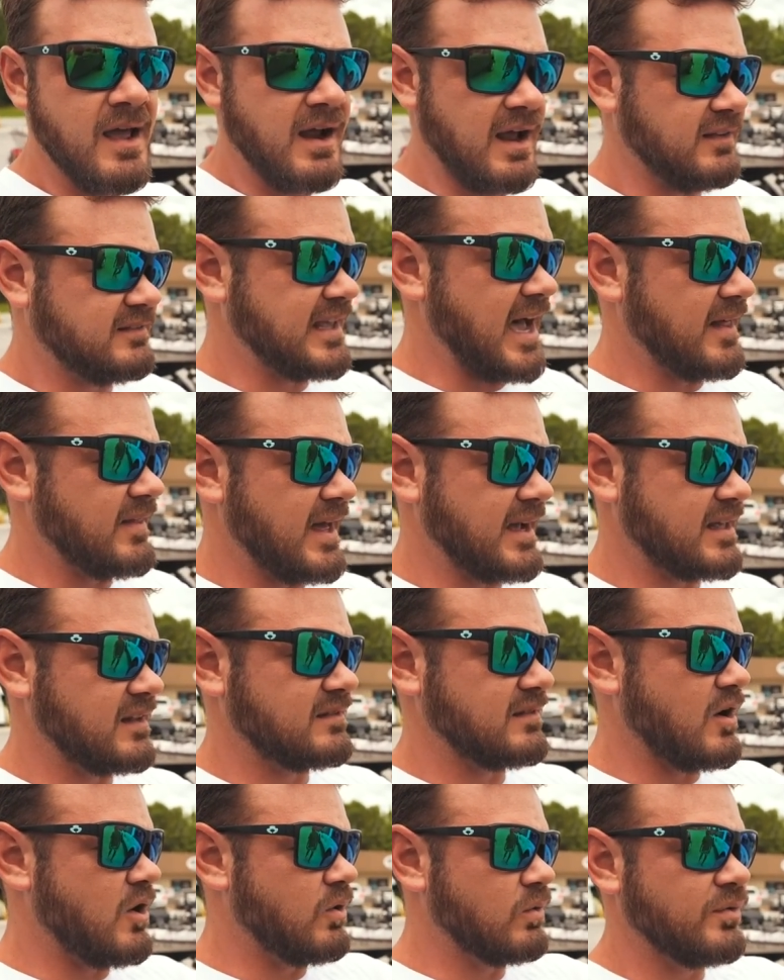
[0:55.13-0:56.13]
He's got like
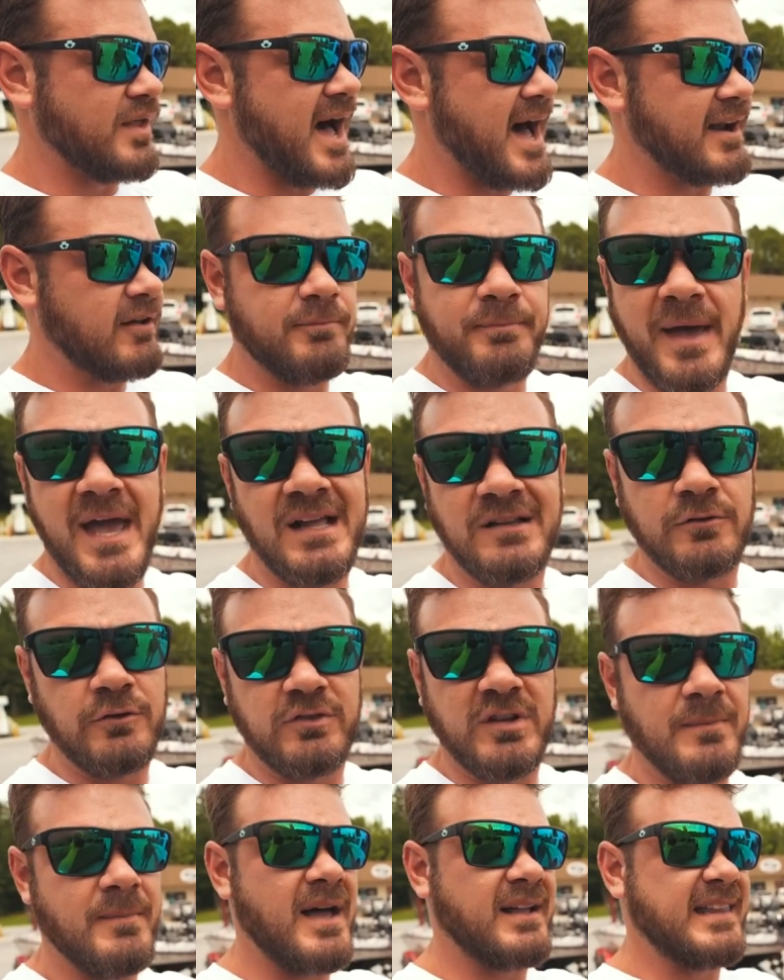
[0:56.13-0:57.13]
his own line of baits or
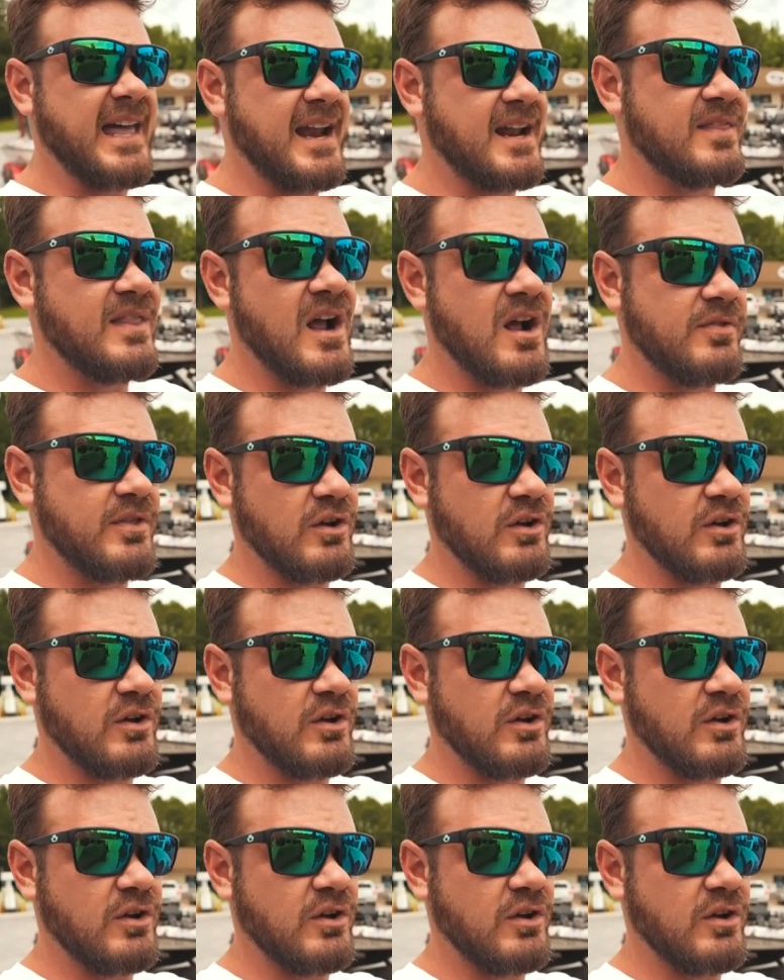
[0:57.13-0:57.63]
something like that in there.